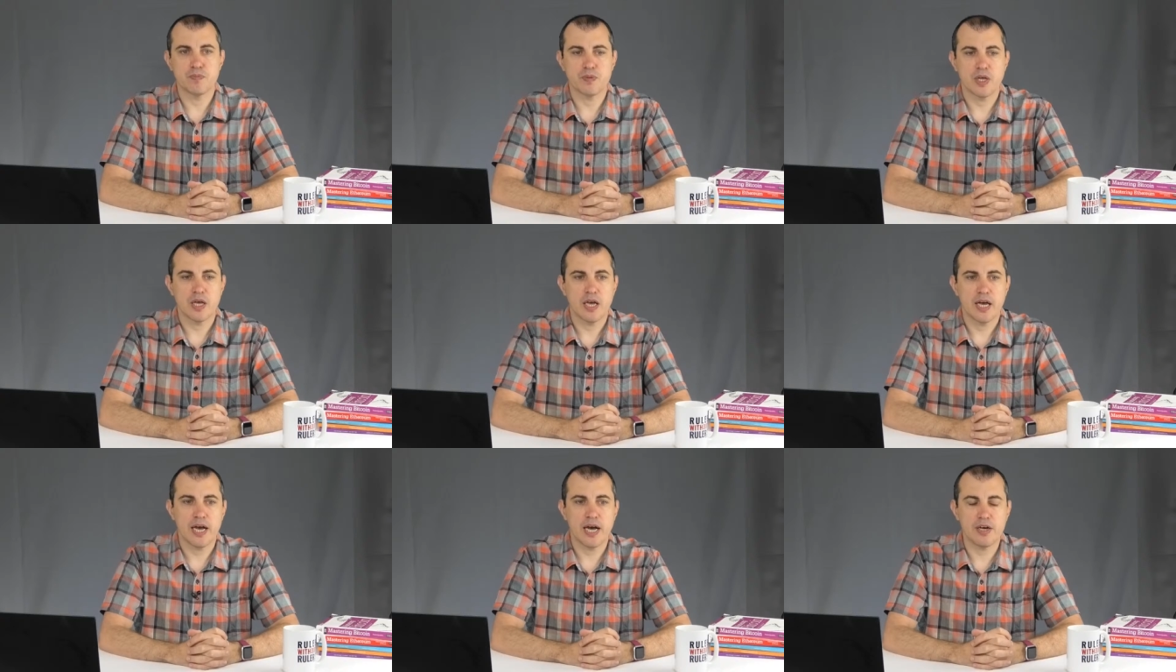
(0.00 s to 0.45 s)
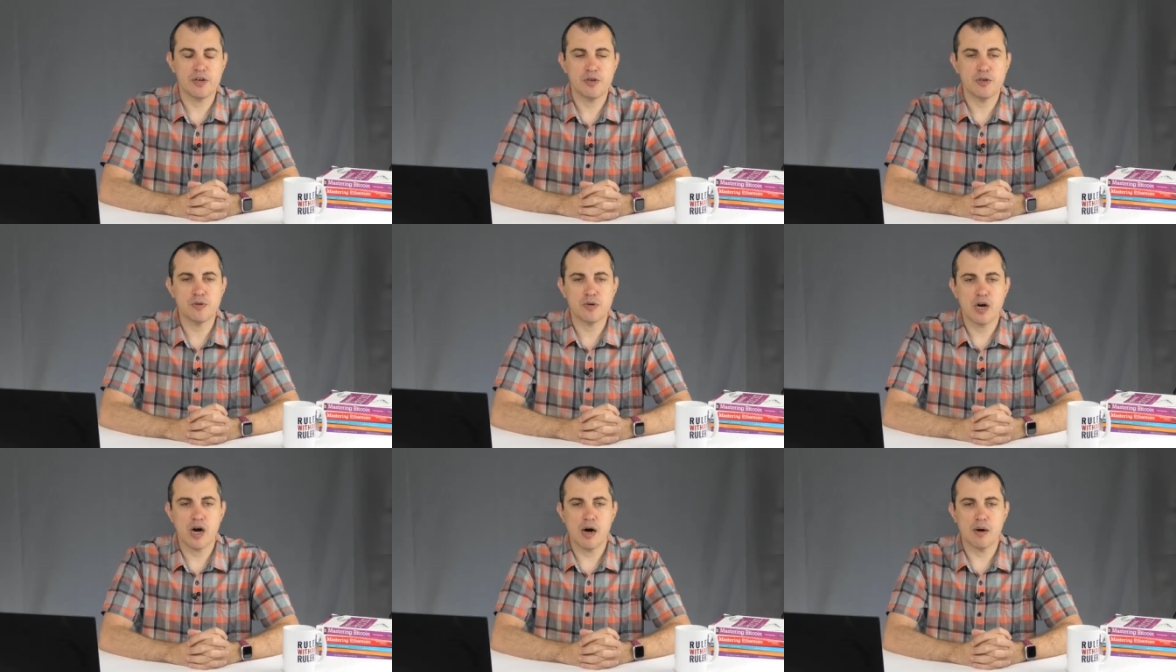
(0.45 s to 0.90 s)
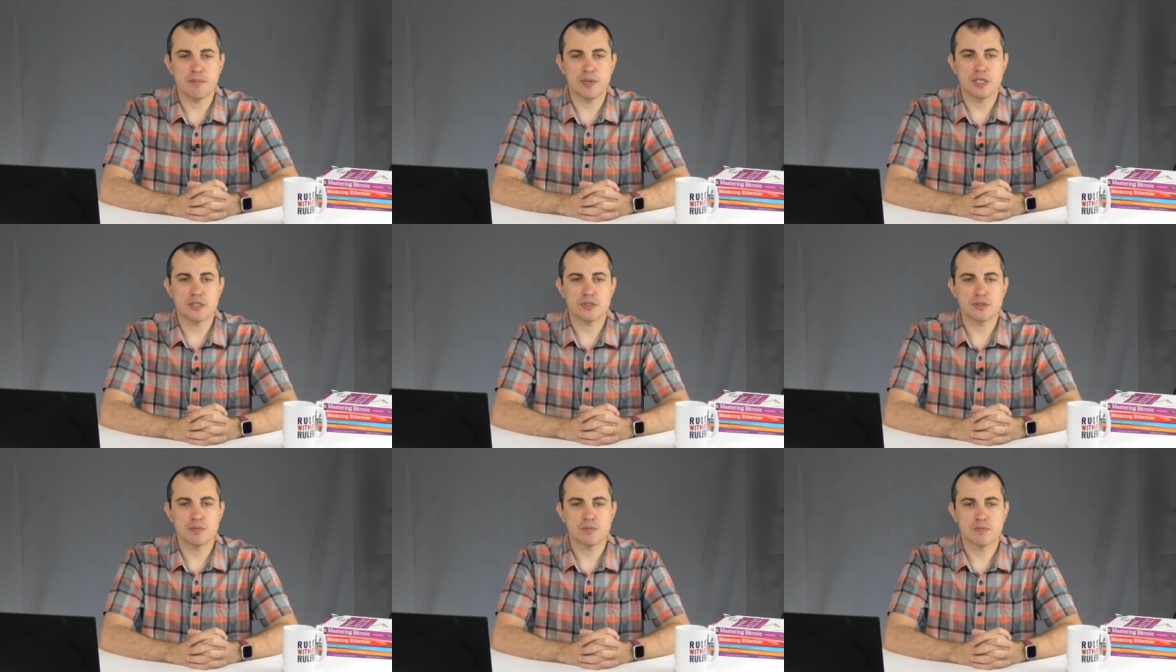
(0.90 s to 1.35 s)
How do you
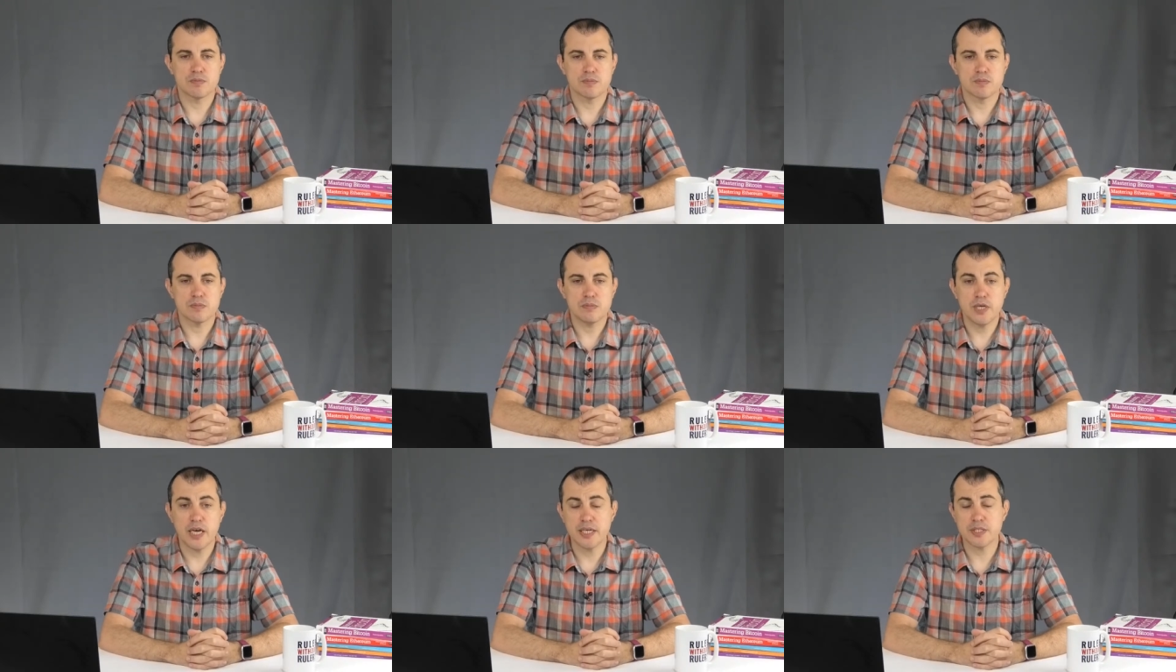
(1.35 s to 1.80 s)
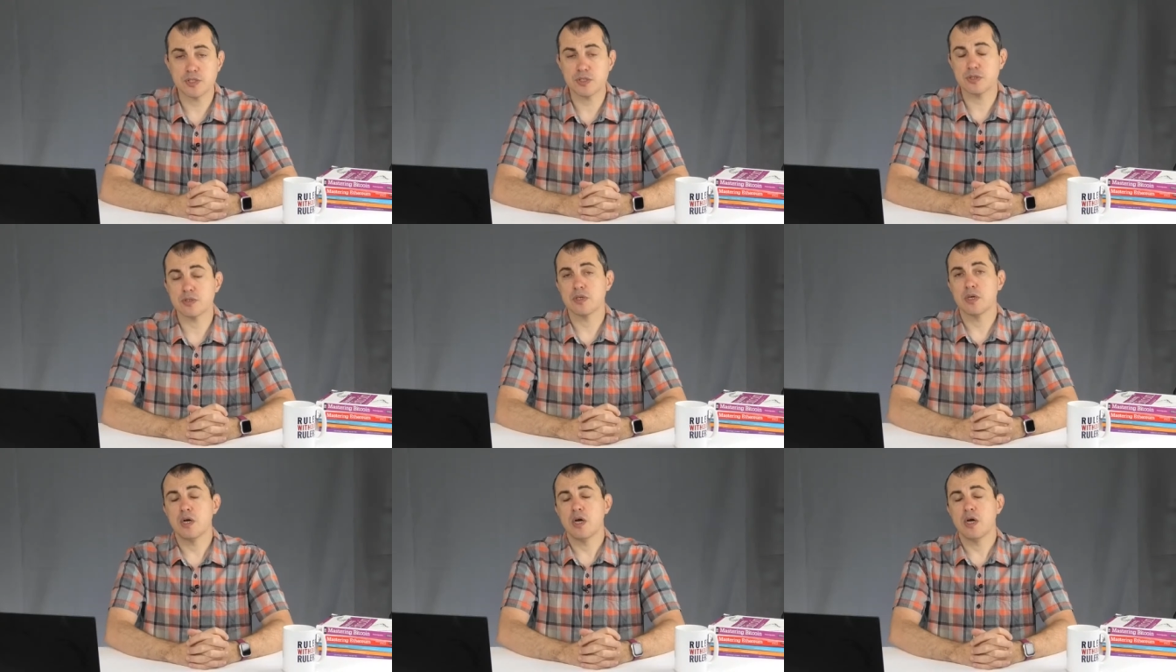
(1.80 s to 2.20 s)
comment? Yes,